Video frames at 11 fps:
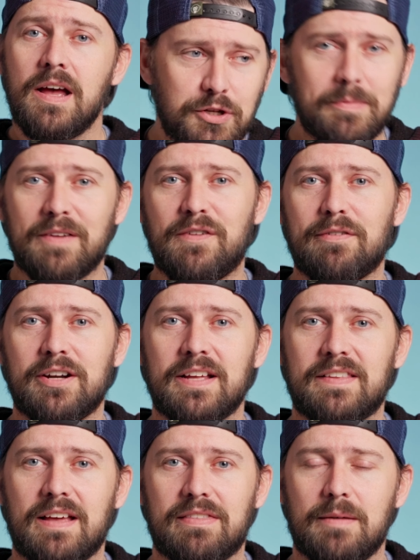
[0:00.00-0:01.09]
Do me a favor and
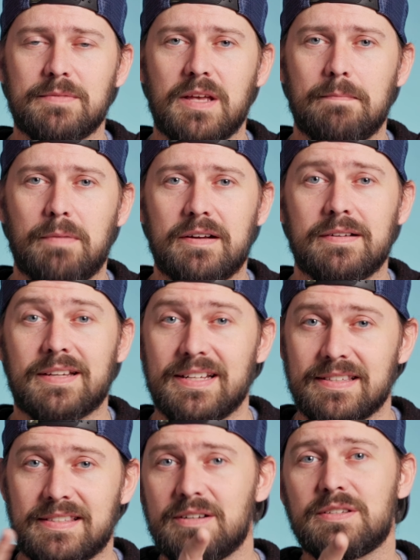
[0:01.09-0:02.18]
hit that thumbs up button,
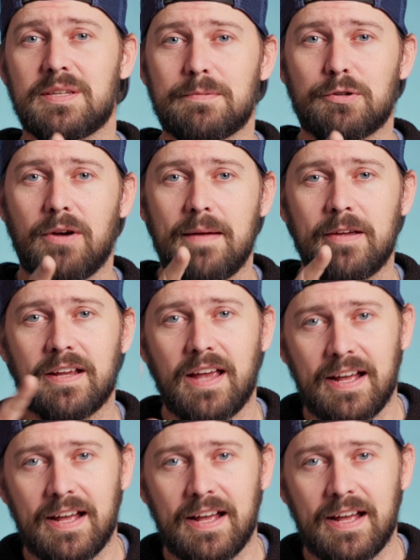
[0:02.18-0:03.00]
consider subscribing,